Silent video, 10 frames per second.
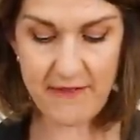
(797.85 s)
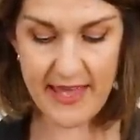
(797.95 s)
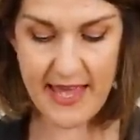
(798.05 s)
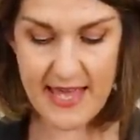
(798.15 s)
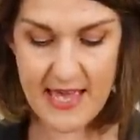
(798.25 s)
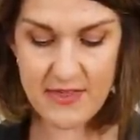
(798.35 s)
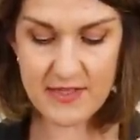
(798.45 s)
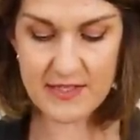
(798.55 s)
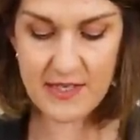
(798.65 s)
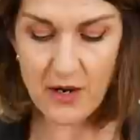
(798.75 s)
V at
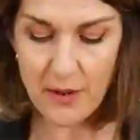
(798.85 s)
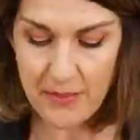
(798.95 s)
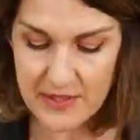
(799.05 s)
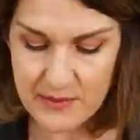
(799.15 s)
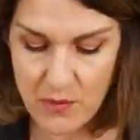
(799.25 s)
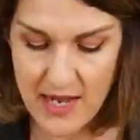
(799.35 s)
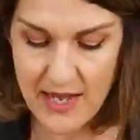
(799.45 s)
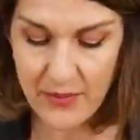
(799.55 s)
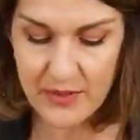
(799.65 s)
the top as well,